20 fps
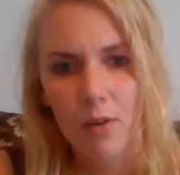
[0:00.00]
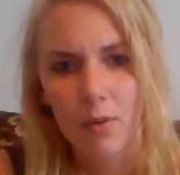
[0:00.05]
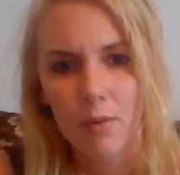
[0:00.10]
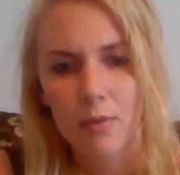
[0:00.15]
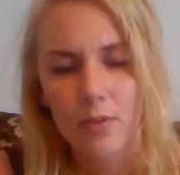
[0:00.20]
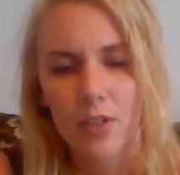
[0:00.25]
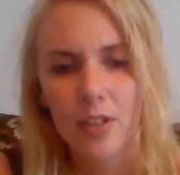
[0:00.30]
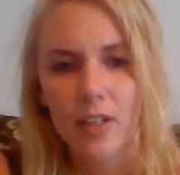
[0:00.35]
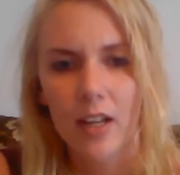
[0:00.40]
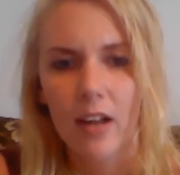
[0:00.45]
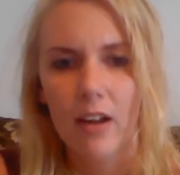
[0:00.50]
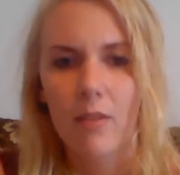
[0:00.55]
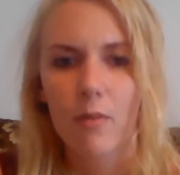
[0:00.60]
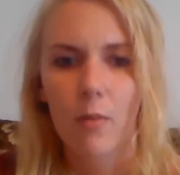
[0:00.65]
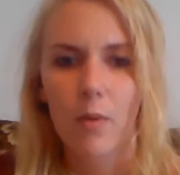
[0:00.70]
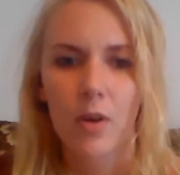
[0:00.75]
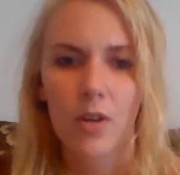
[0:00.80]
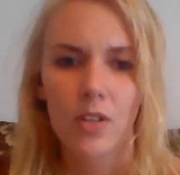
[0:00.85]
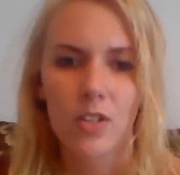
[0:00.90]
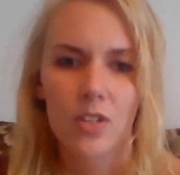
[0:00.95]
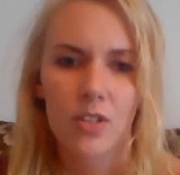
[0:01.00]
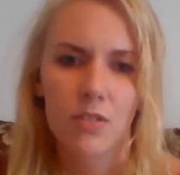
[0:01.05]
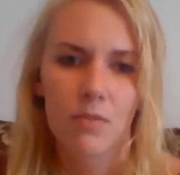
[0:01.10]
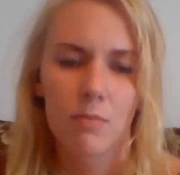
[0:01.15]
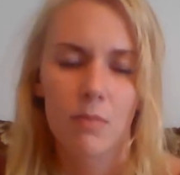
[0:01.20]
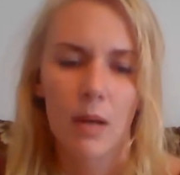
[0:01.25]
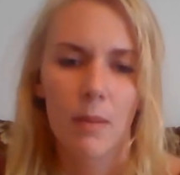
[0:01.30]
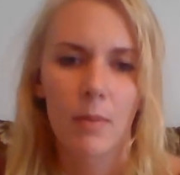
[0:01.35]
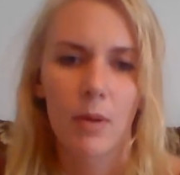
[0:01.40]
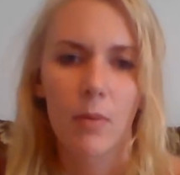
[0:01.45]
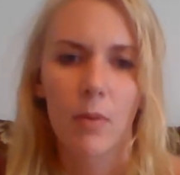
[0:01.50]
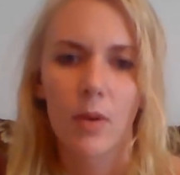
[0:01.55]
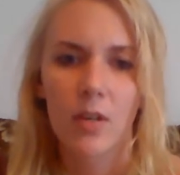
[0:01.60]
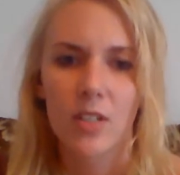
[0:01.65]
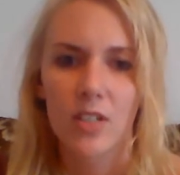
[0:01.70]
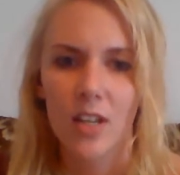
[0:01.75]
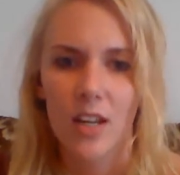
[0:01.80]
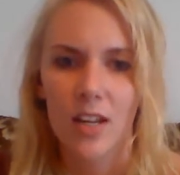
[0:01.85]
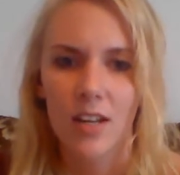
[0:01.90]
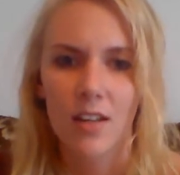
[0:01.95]
You get maybe
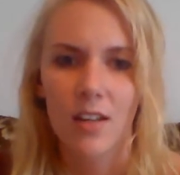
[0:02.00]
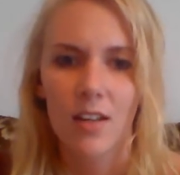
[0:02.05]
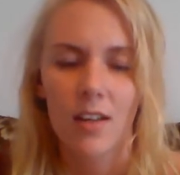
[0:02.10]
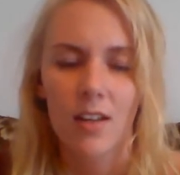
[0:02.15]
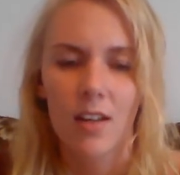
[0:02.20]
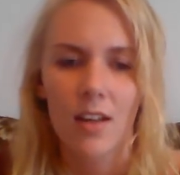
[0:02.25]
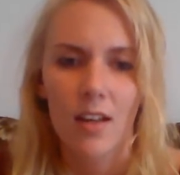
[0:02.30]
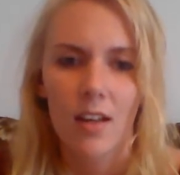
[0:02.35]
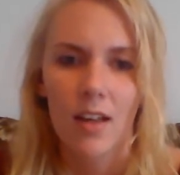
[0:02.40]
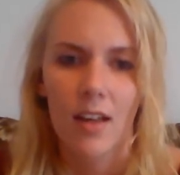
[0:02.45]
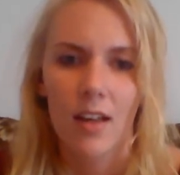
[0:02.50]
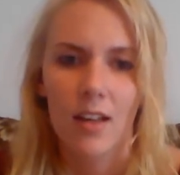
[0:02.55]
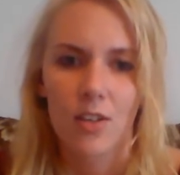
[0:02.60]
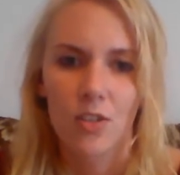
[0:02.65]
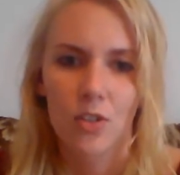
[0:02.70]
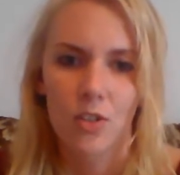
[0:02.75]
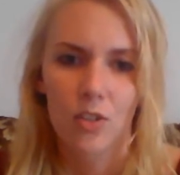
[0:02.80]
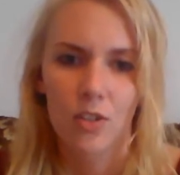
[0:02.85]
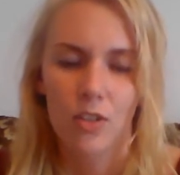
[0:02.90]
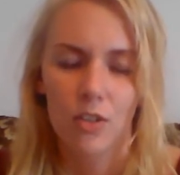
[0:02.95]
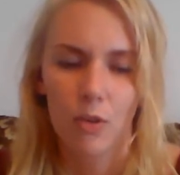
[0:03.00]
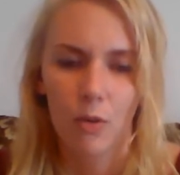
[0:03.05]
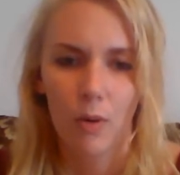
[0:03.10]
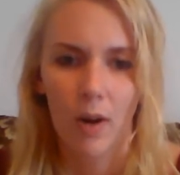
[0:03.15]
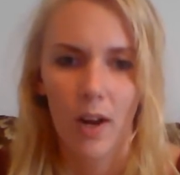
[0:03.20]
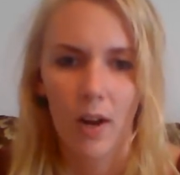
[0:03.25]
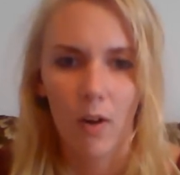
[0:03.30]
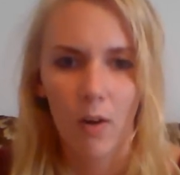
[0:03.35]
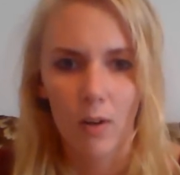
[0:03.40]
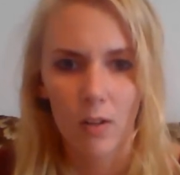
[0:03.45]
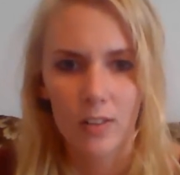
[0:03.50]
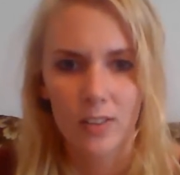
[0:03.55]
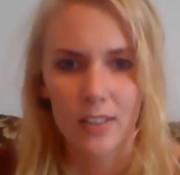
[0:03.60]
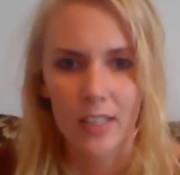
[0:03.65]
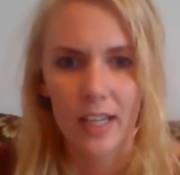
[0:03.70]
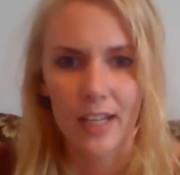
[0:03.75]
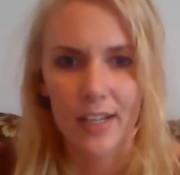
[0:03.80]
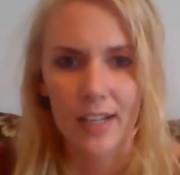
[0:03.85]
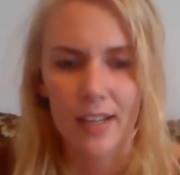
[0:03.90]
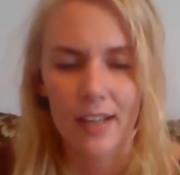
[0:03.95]
one day and you cry all
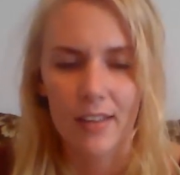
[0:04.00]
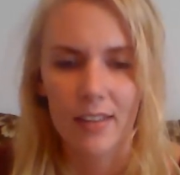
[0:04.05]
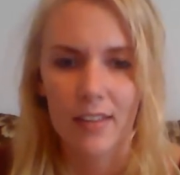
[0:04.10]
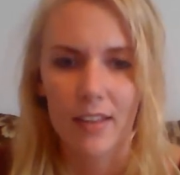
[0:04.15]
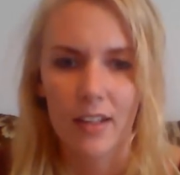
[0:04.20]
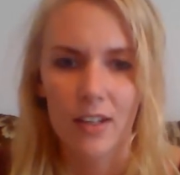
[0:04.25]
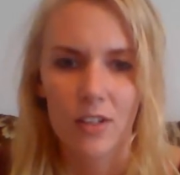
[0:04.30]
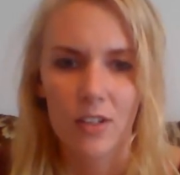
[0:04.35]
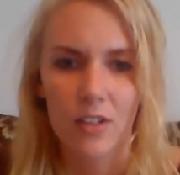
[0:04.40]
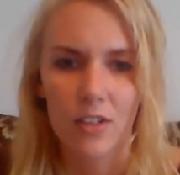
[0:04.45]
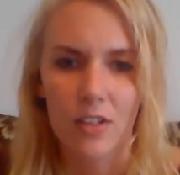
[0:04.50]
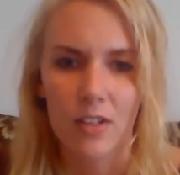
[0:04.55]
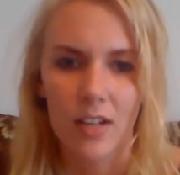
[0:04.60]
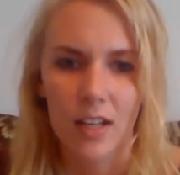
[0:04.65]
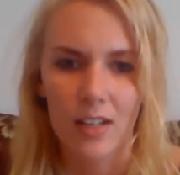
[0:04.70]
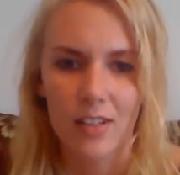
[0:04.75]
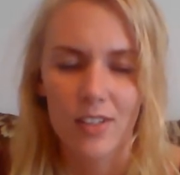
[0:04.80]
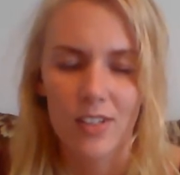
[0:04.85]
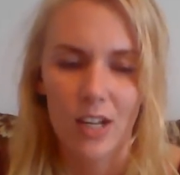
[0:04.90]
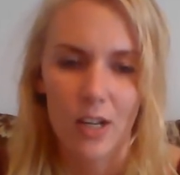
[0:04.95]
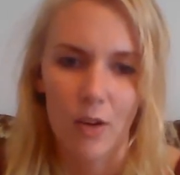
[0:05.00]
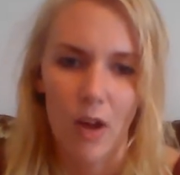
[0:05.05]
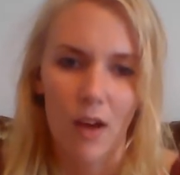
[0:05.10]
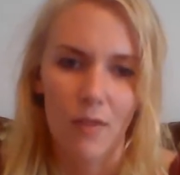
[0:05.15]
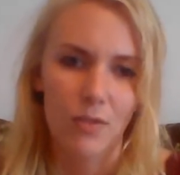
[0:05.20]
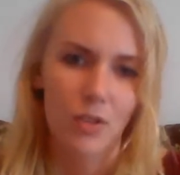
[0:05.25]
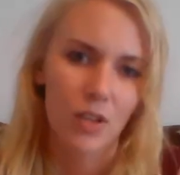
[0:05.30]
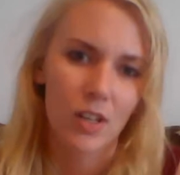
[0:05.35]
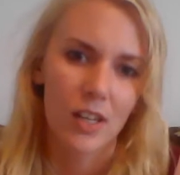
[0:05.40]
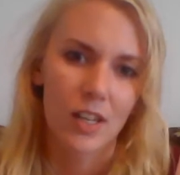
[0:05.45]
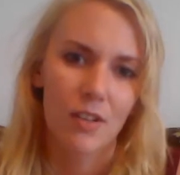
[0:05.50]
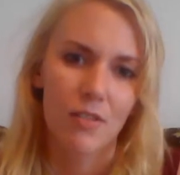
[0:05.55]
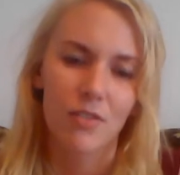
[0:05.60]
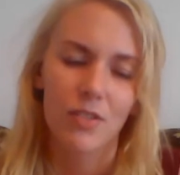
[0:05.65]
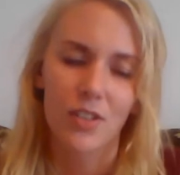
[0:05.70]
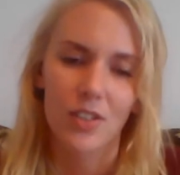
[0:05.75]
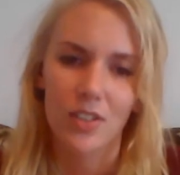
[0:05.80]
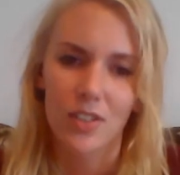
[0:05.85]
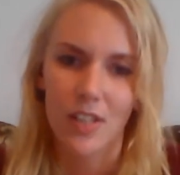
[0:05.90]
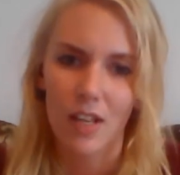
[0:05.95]
day, and then next day you have to
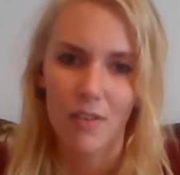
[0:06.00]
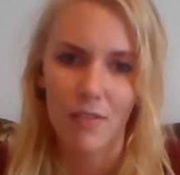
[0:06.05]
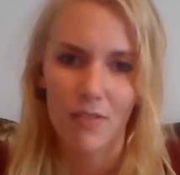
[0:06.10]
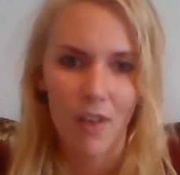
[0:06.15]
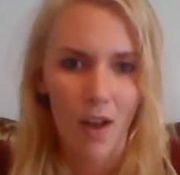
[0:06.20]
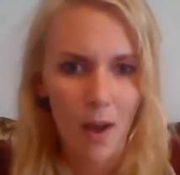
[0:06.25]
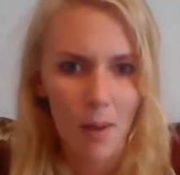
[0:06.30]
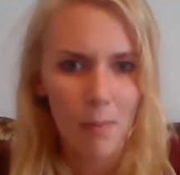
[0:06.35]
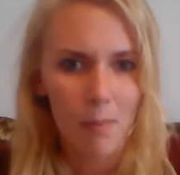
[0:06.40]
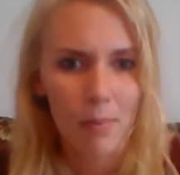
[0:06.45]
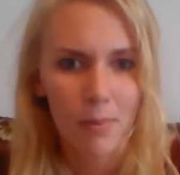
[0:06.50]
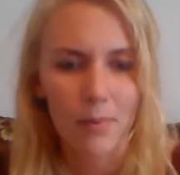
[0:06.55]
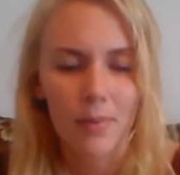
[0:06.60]
lift yourself up.